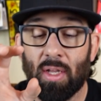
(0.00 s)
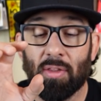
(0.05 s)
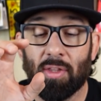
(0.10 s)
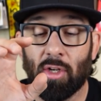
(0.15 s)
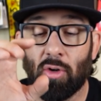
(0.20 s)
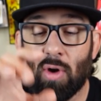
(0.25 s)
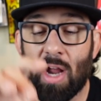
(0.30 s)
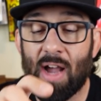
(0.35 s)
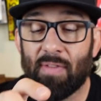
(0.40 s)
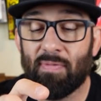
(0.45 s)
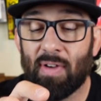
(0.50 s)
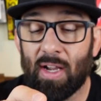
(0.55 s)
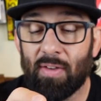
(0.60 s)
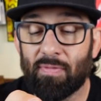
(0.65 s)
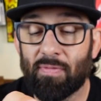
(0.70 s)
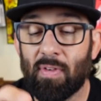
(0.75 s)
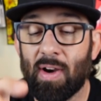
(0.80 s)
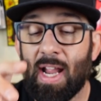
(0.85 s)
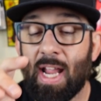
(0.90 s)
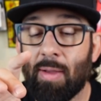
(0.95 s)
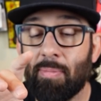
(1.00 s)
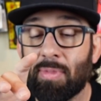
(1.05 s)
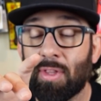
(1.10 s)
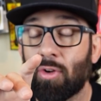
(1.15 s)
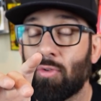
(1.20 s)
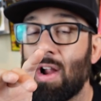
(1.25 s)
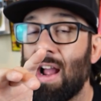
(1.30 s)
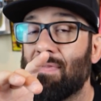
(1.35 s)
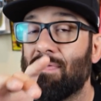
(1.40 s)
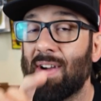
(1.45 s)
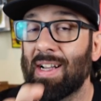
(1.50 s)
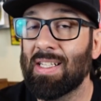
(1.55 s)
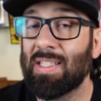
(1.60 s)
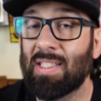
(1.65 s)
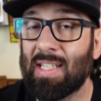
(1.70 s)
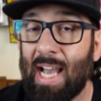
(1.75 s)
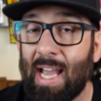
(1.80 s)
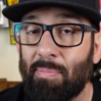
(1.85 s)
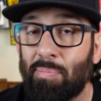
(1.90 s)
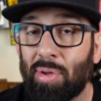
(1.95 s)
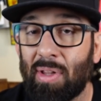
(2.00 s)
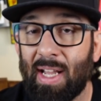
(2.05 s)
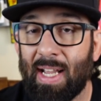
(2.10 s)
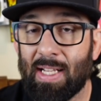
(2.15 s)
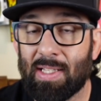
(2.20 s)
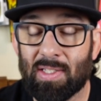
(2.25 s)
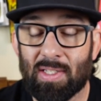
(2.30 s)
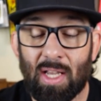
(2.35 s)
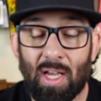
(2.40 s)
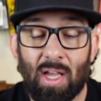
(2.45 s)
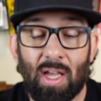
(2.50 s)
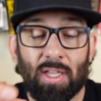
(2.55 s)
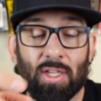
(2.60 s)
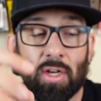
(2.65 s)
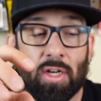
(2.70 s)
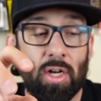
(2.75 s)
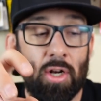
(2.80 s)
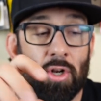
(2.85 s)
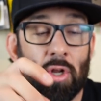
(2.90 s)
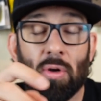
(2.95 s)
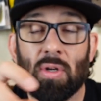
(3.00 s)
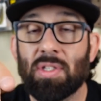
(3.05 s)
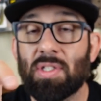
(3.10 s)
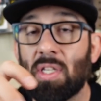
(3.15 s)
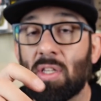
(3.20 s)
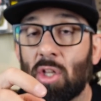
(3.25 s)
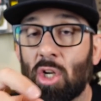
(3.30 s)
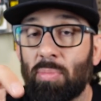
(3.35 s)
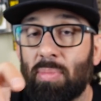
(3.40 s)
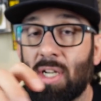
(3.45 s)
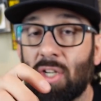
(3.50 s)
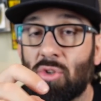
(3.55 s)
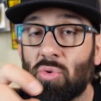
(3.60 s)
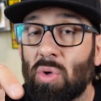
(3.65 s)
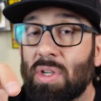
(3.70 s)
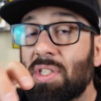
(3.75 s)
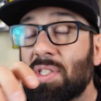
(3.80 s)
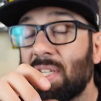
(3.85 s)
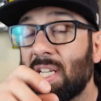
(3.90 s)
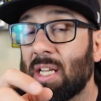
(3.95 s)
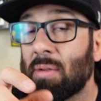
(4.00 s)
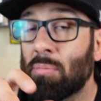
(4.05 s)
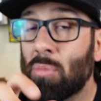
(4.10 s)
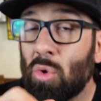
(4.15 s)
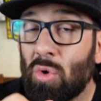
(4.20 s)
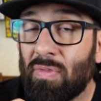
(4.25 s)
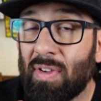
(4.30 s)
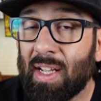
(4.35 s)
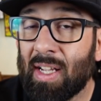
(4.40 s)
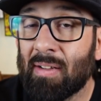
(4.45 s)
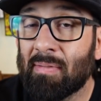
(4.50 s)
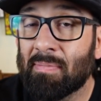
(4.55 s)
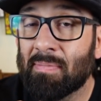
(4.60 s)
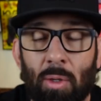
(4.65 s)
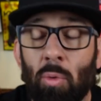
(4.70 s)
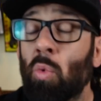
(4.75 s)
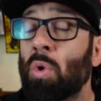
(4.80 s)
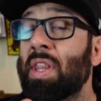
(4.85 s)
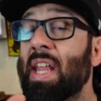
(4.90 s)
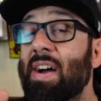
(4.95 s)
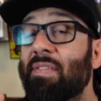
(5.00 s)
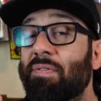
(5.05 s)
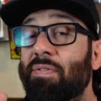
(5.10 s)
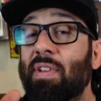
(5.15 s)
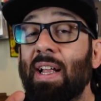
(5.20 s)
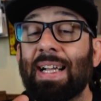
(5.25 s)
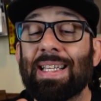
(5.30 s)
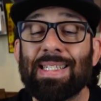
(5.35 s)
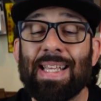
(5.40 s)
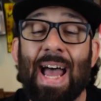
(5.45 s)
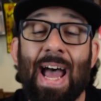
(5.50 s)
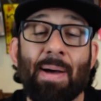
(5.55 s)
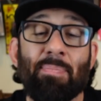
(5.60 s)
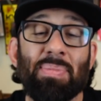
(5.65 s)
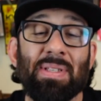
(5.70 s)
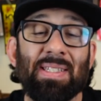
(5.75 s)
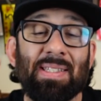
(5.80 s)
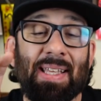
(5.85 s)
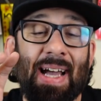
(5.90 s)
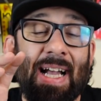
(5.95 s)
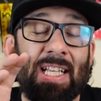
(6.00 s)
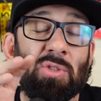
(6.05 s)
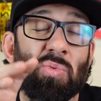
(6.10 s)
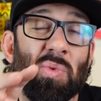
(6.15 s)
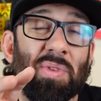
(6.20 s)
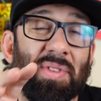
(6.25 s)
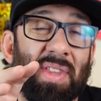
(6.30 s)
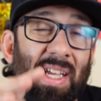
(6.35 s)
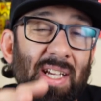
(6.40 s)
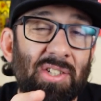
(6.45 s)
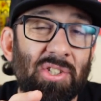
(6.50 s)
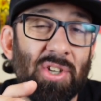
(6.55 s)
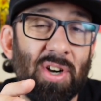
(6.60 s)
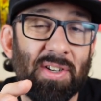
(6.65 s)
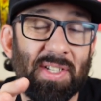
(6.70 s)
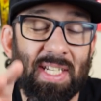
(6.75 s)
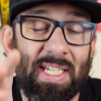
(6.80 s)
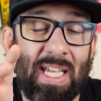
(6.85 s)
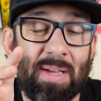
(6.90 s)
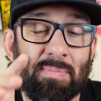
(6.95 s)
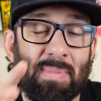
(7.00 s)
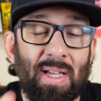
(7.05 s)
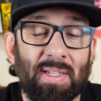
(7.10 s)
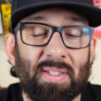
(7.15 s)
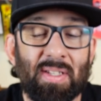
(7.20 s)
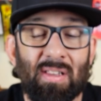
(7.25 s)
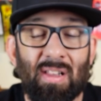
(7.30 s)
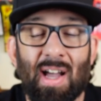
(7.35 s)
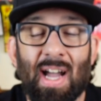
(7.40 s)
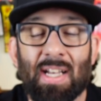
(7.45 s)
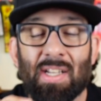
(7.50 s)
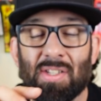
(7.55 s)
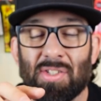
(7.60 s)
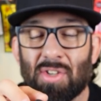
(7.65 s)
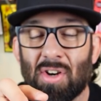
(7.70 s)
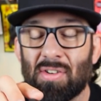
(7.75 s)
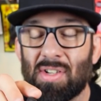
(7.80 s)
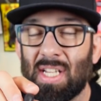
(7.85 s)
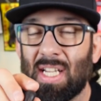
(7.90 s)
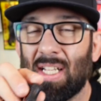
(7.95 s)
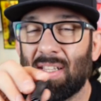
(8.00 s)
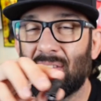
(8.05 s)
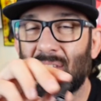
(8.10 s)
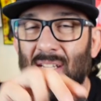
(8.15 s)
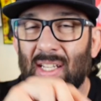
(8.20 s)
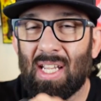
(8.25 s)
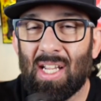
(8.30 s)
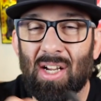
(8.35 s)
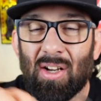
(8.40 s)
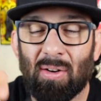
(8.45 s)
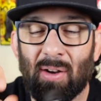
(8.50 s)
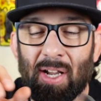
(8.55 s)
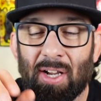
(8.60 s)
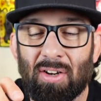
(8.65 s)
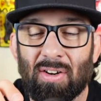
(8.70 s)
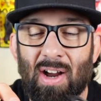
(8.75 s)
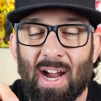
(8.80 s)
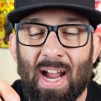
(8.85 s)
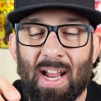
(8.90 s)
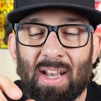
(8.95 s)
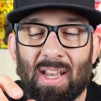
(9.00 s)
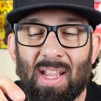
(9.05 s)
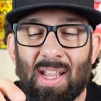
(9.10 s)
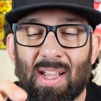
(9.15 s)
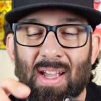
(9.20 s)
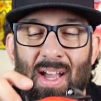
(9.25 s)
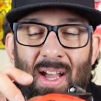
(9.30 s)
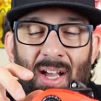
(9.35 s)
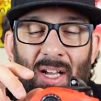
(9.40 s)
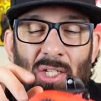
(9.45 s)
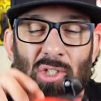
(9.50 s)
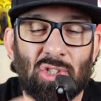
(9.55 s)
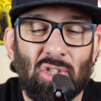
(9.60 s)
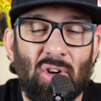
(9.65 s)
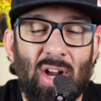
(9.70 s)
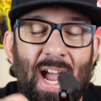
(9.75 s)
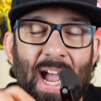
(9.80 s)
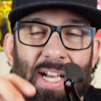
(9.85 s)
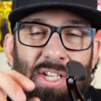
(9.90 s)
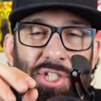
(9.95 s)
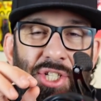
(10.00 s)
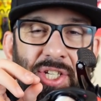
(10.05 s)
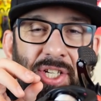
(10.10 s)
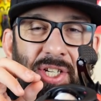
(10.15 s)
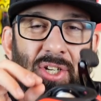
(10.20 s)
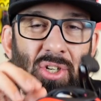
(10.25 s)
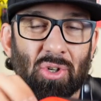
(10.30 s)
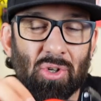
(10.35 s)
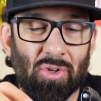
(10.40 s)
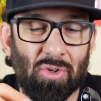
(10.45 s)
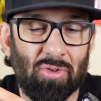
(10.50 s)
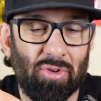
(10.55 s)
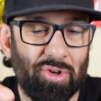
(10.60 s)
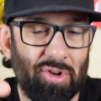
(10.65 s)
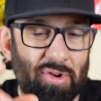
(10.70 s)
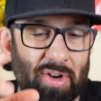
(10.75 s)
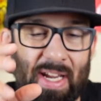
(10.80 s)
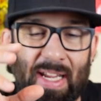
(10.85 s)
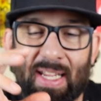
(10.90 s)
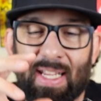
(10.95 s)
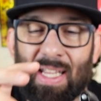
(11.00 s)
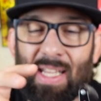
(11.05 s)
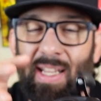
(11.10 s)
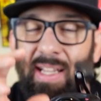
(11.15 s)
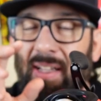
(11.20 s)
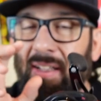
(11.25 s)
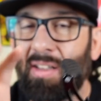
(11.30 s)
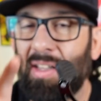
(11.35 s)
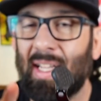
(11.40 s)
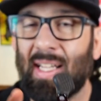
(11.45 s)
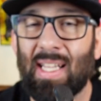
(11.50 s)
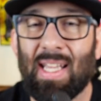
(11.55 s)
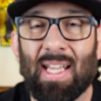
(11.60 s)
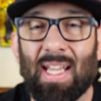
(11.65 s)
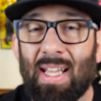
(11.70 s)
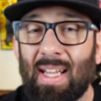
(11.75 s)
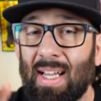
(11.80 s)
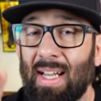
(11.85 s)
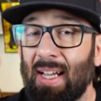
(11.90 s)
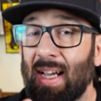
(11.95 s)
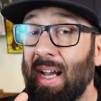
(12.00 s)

The graphite frame, the graphite side plates, you're going to notice a little bit of twisting and moving. And when that flex happens, that's when things start to get misaligned. You start to get the geary, grindy, scratchy, creaky, clicky.